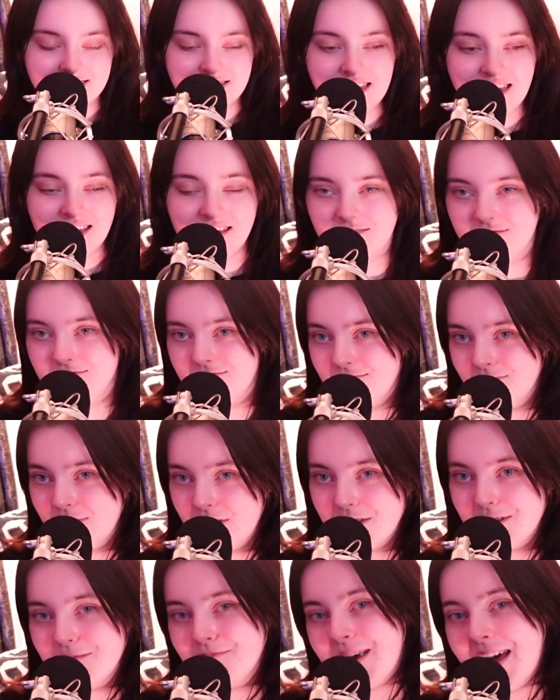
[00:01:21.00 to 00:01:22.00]
yeah,
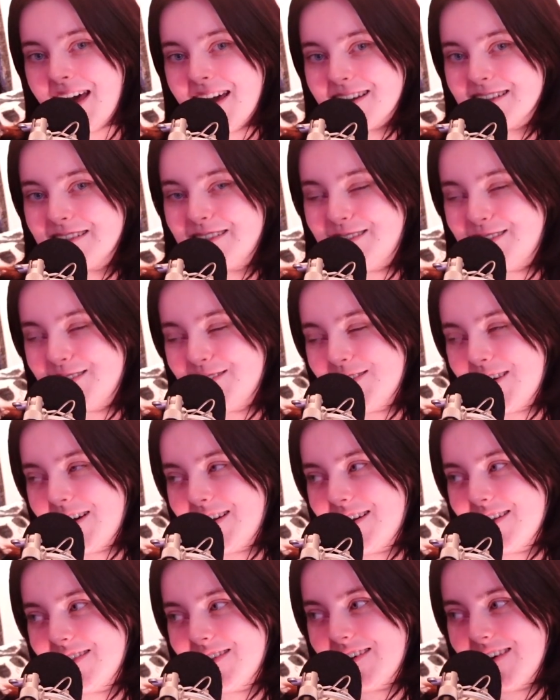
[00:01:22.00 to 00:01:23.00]
welcome back to
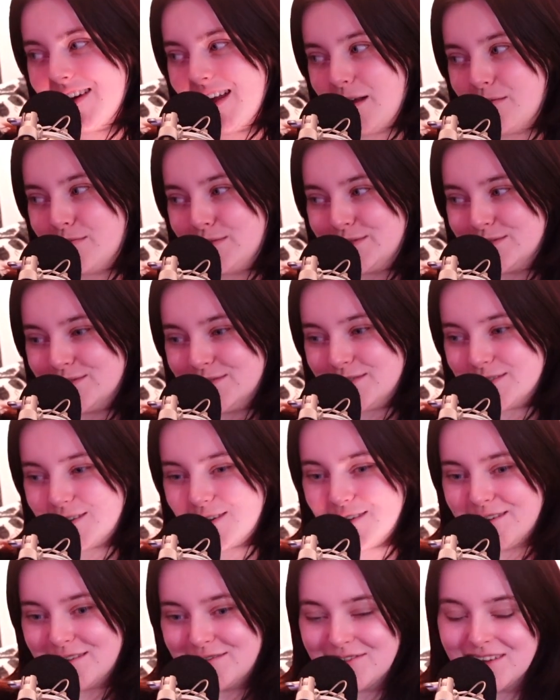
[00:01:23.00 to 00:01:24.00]
another episode
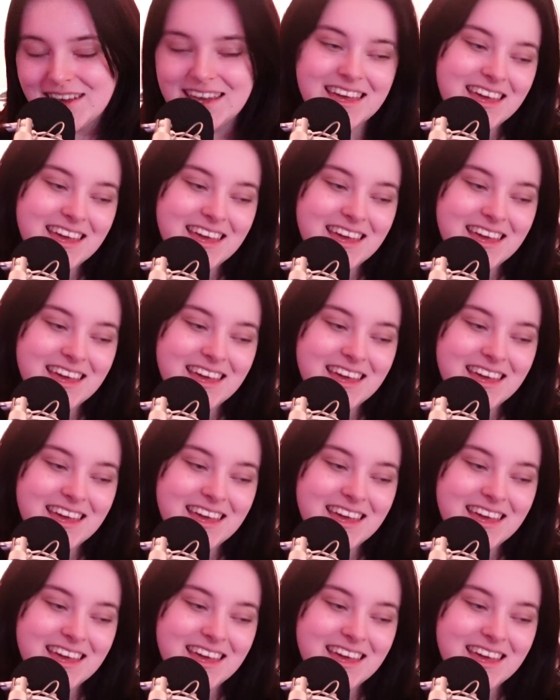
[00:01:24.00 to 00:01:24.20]
of